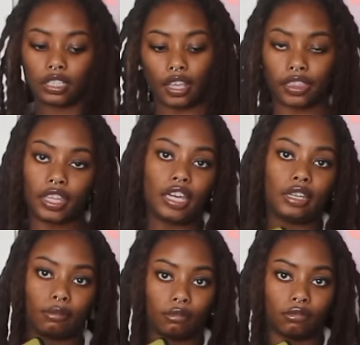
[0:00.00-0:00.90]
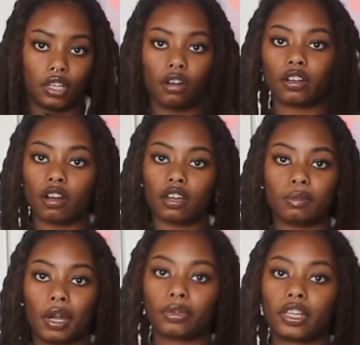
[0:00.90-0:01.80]
theme going on in
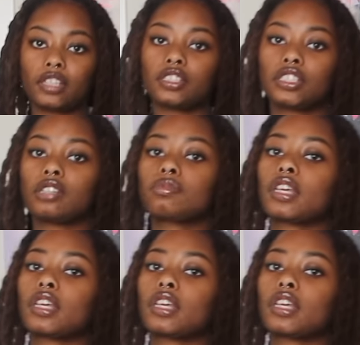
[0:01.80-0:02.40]
my relationships.